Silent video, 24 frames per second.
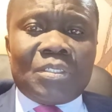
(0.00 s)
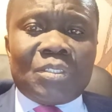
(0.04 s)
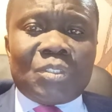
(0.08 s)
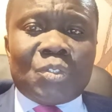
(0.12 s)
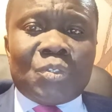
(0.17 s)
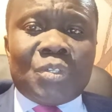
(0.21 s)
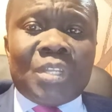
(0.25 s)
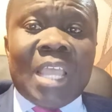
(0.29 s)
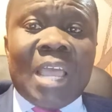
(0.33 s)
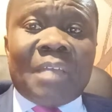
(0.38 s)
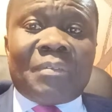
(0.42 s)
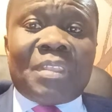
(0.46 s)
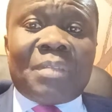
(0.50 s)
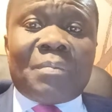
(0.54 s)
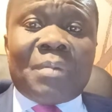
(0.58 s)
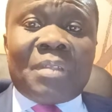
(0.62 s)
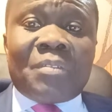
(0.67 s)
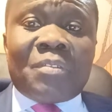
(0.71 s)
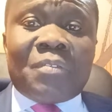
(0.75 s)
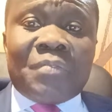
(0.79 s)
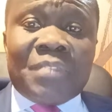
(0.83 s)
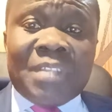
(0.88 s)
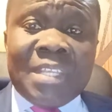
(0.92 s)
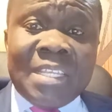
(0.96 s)
So the
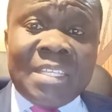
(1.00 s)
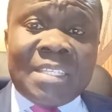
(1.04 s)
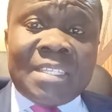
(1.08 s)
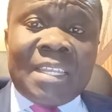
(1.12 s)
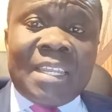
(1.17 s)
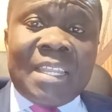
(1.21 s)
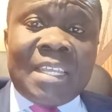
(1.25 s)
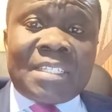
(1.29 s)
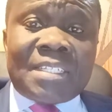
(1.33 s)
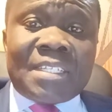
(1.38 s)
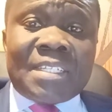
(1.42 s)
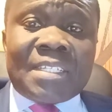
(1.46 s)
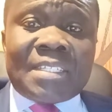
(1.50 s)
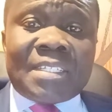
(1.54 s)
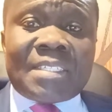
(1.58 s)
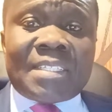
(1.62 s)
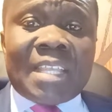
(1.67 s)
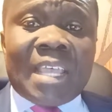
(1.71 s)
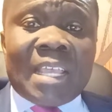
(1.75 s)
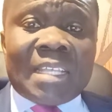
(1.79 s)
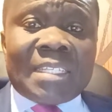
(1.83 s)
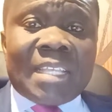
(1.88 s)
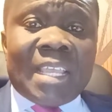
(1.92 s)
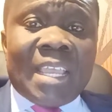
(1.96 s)
aftermath of these elections
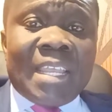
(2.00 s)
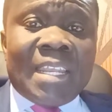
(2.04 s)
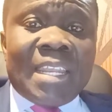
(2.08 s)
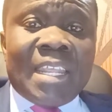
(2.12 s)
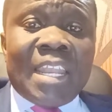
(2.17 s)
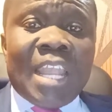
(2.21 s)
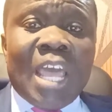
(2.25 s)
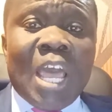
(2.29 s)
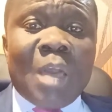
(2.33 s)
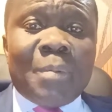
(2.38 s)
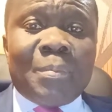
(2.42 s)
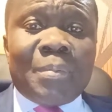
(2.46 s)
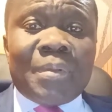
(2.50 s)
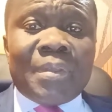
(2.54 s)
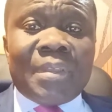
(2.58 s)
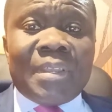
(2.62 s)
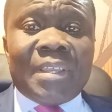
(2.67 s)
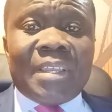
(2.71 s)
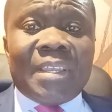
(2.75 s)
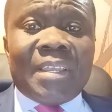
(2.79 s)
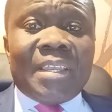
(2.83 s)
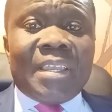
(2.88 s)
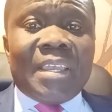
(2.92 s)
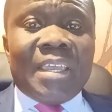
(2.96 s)
has ended up
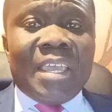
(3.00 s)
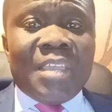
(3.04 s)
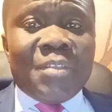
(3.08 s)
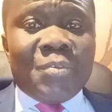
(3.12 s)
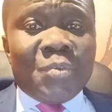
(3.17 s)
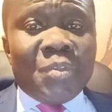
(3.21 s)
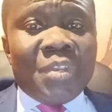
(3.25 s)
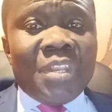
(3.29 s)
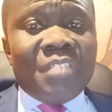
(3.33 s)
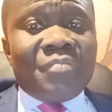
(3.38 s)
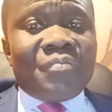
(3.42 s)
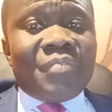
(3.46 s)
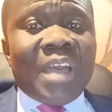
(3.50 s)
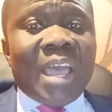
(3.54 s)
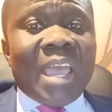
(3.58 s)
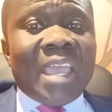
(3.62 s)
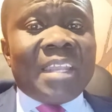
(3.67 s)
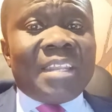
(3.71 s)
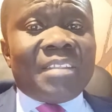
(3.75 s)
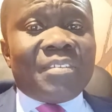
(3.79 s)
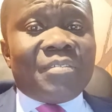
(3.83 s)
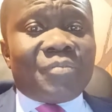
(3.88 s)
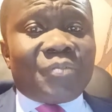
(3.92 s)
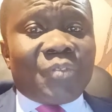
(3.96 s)
a
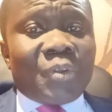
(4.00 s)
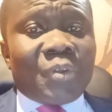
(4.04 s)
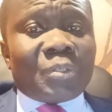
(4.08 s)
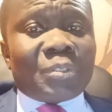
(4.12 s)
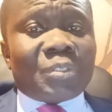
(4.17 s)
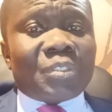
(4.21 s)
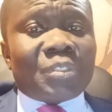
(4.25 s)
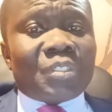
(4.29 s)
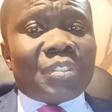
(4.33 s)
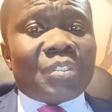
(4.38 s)
unified front